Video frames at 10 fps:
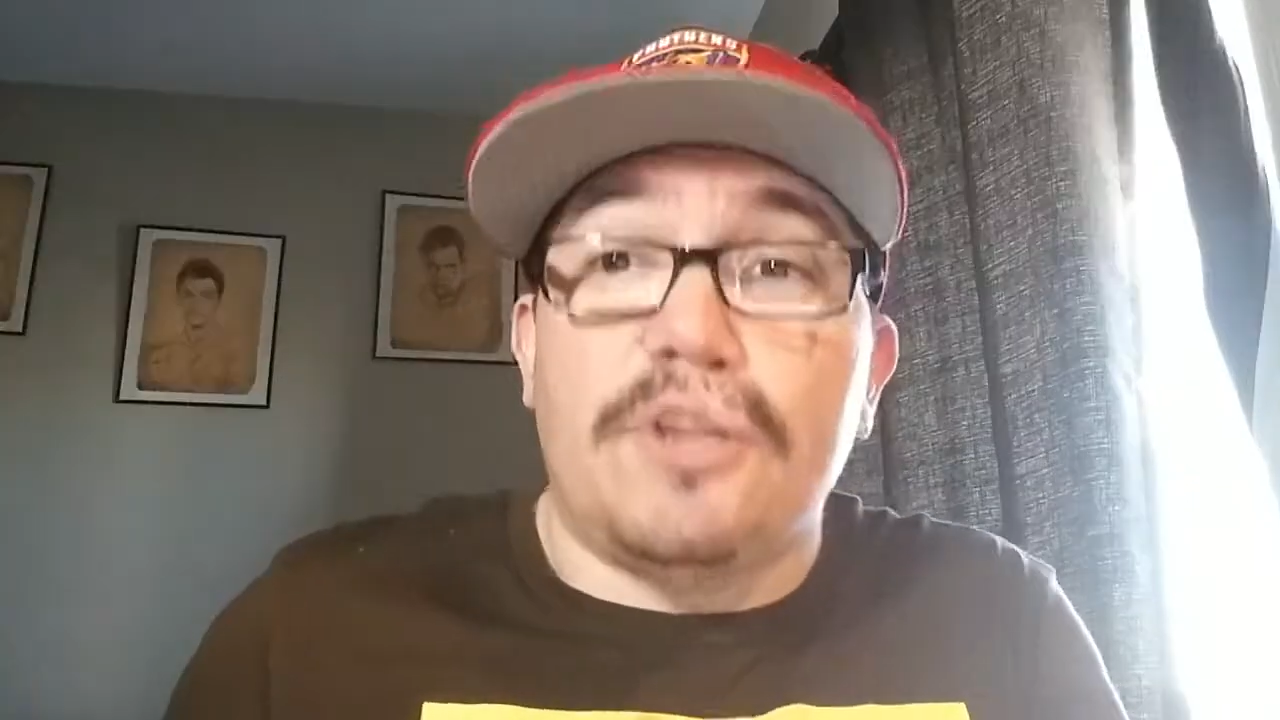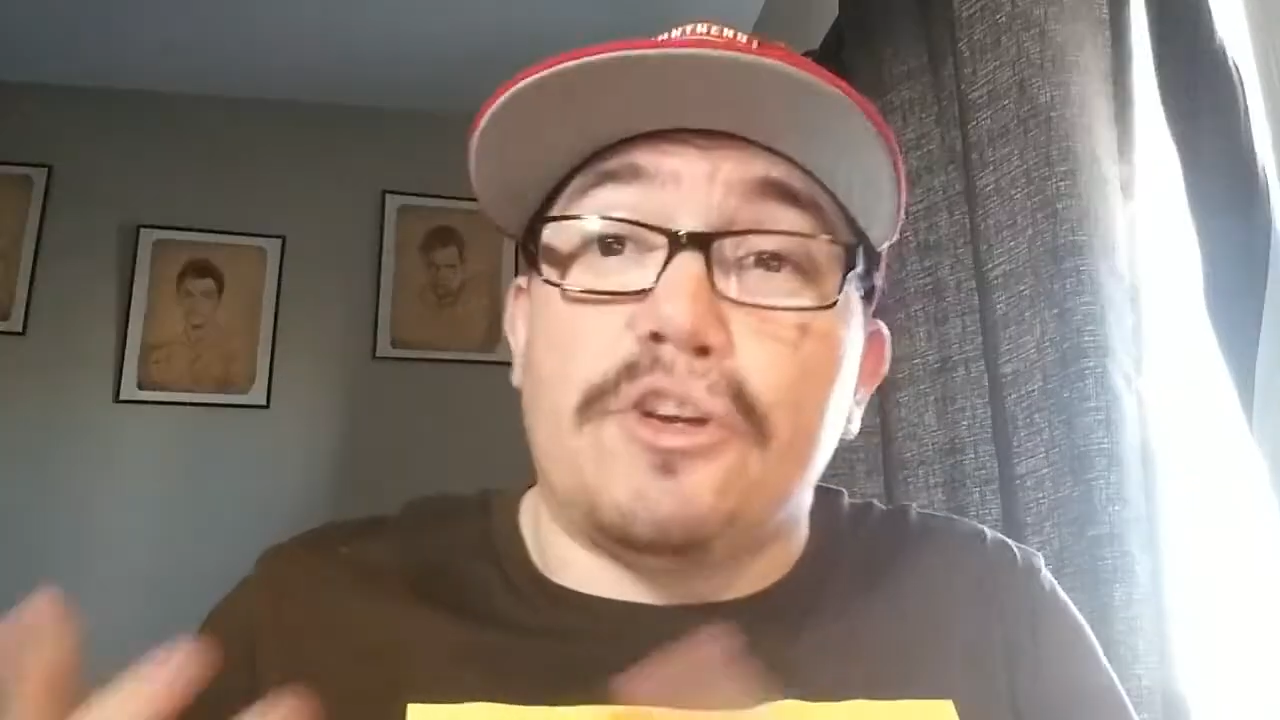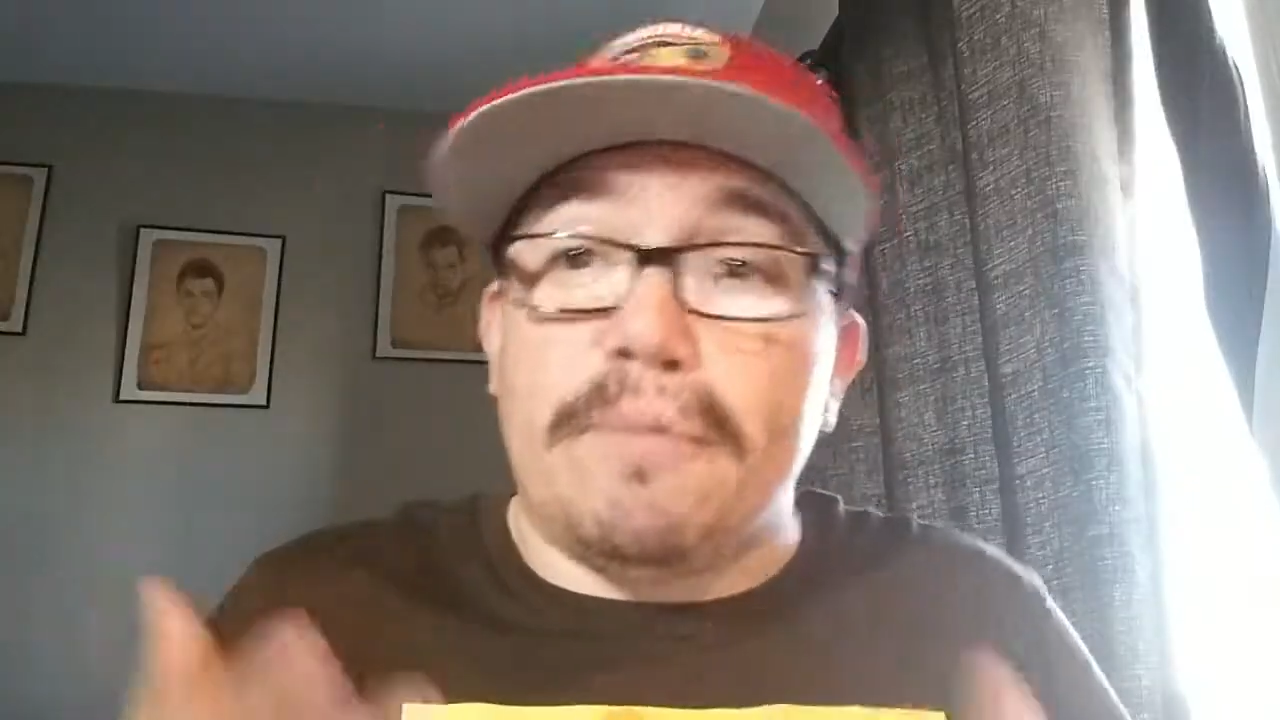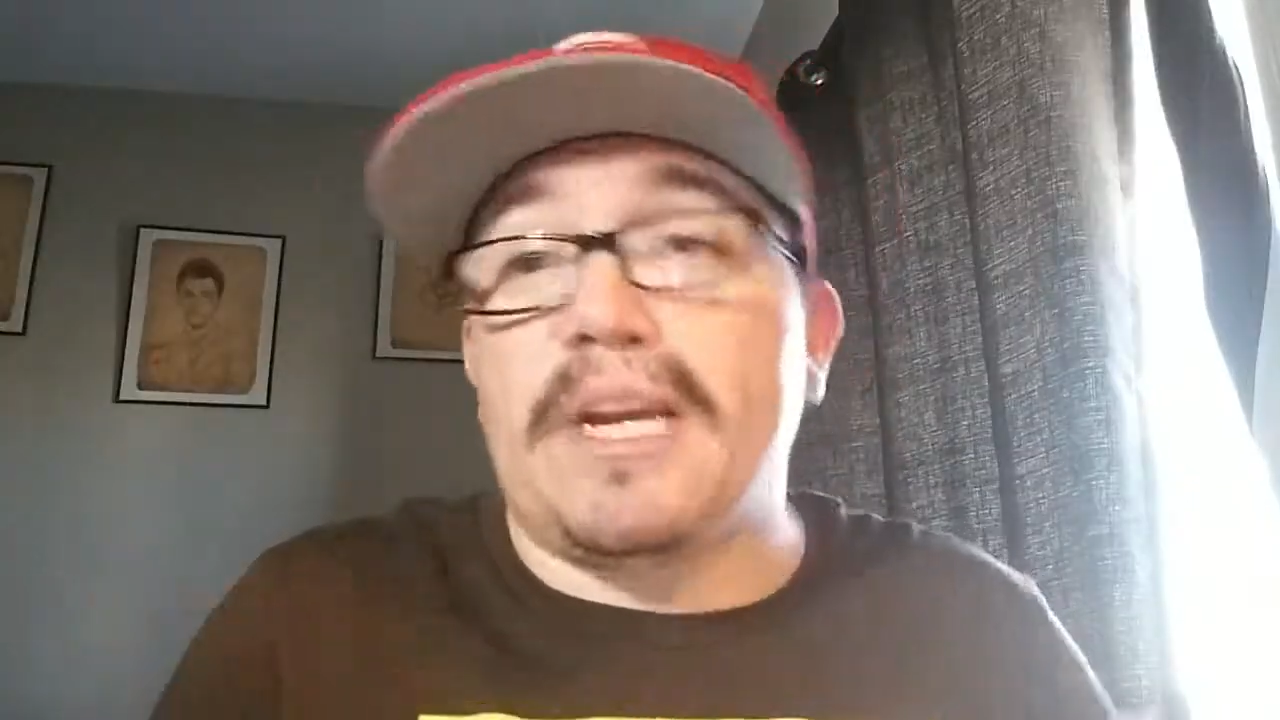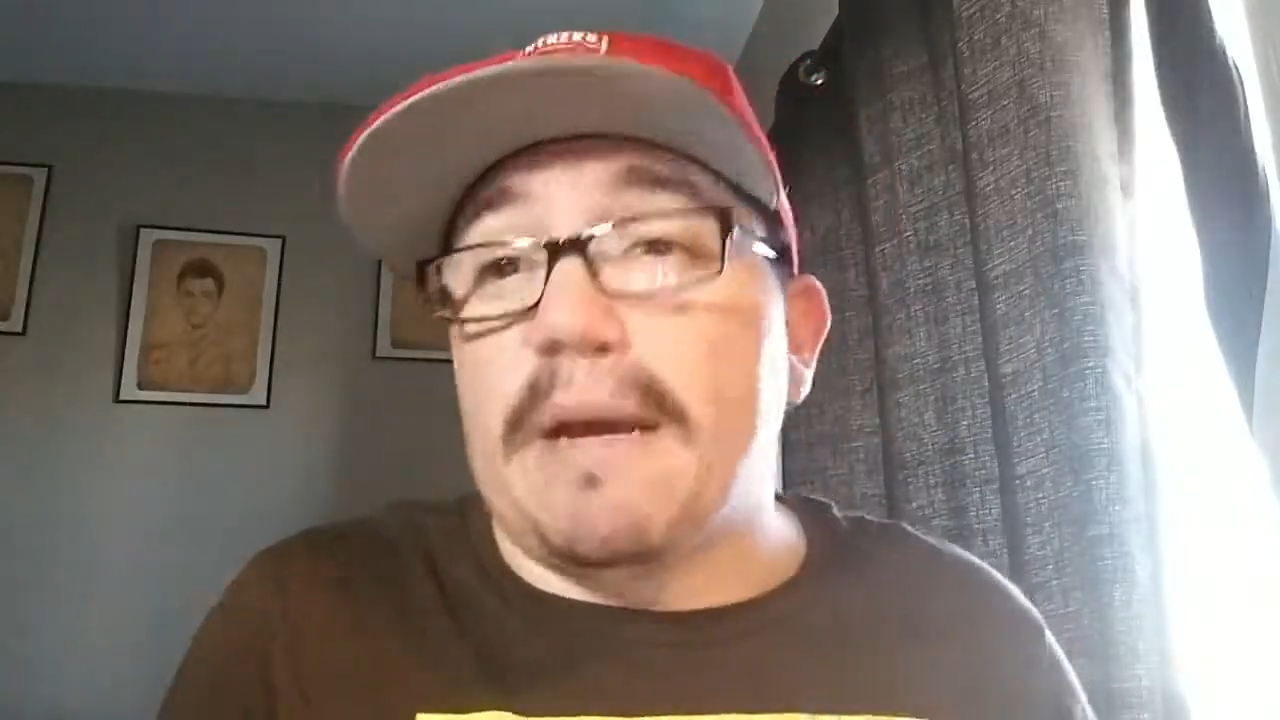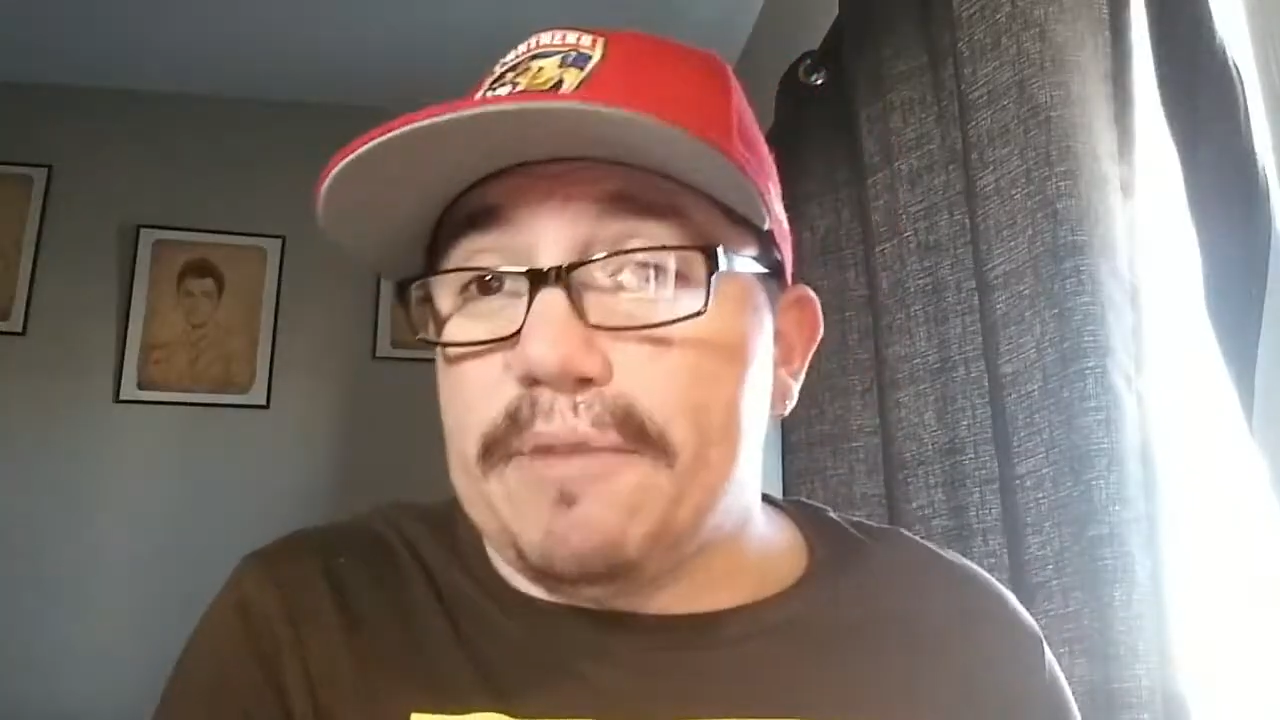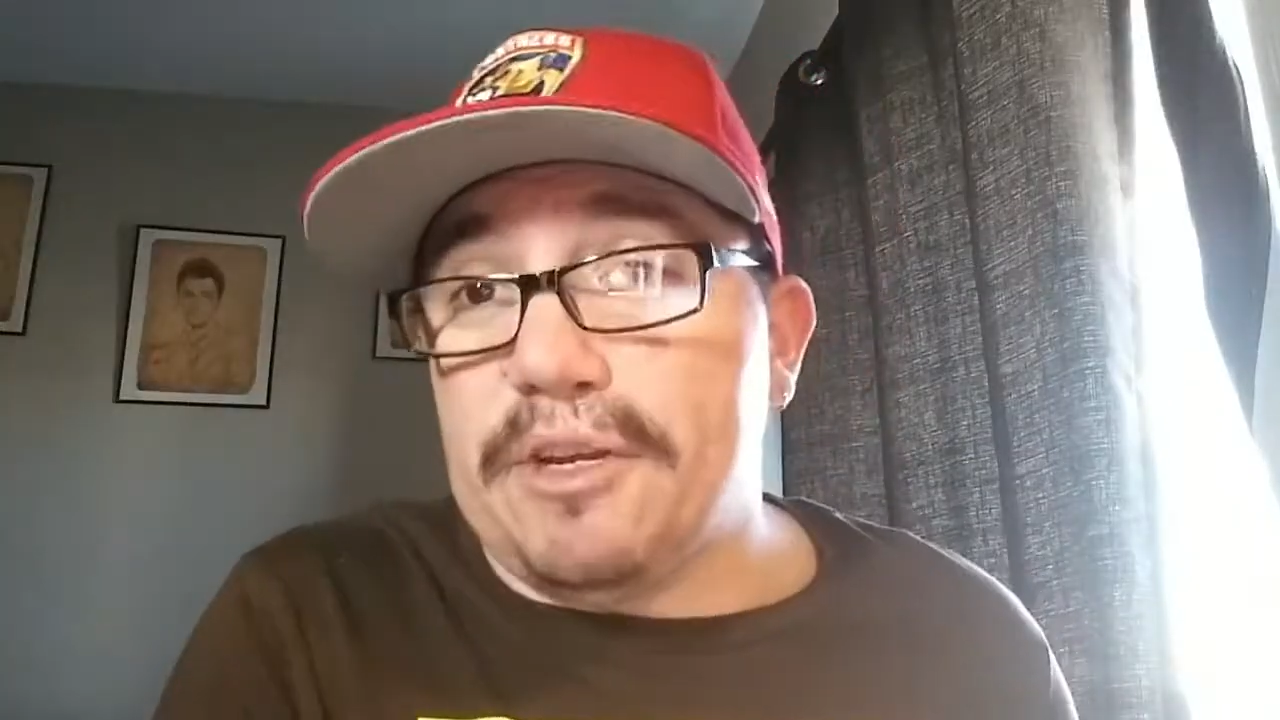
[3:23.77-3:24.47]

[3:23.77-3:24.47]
You're becoming